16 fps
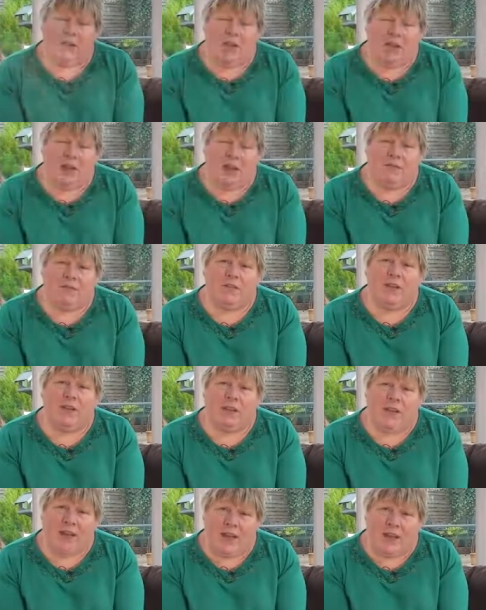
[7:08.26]
have
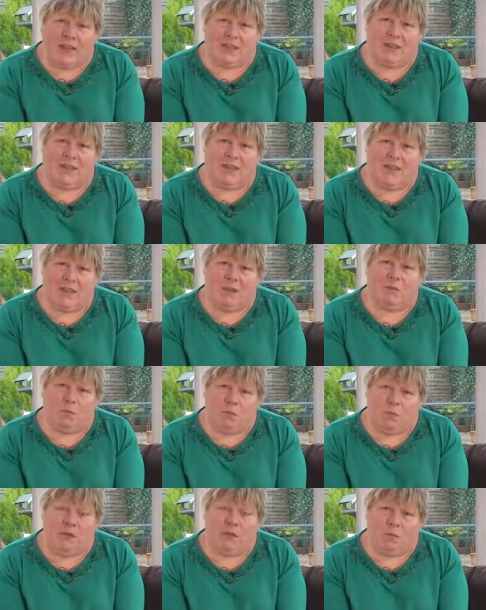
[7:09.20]
a cat, the cat
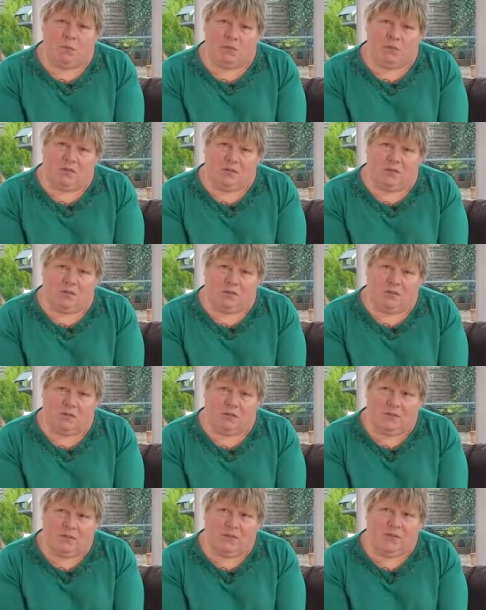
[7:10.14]
will be the boss.
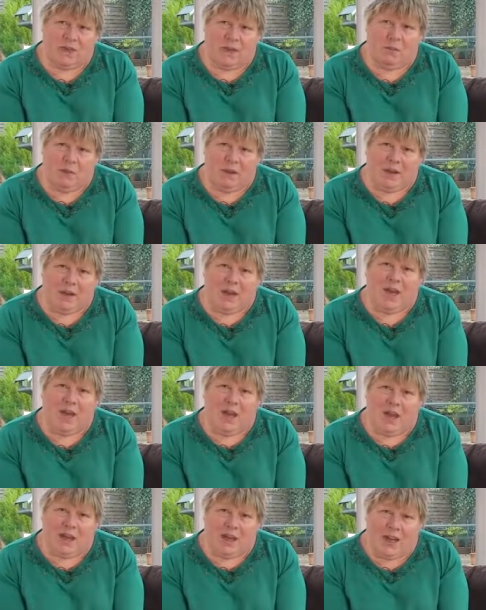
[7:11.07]
There's no doubt about it.
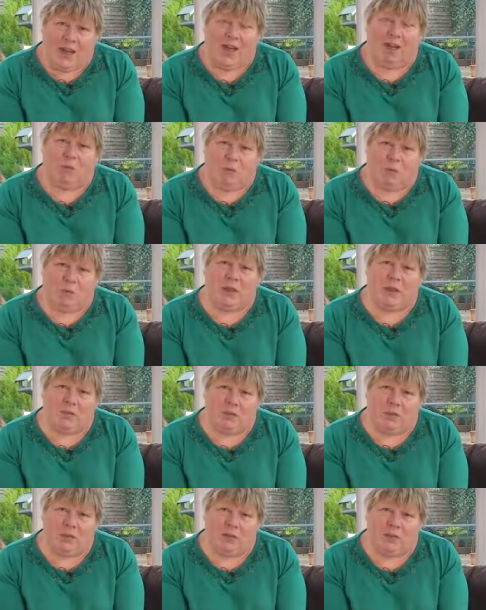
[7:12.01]
A cat will be the
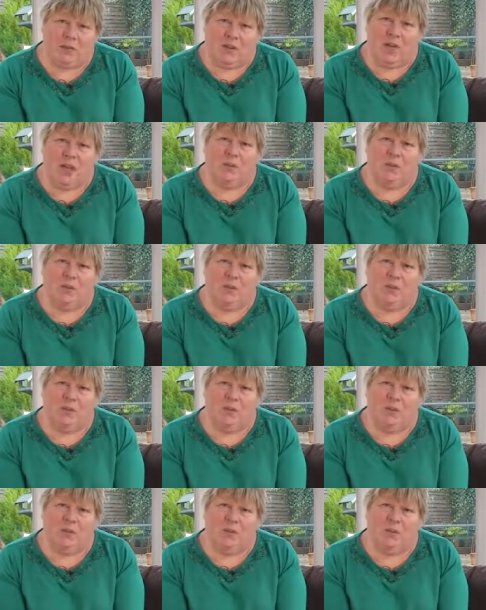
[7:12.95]
boss.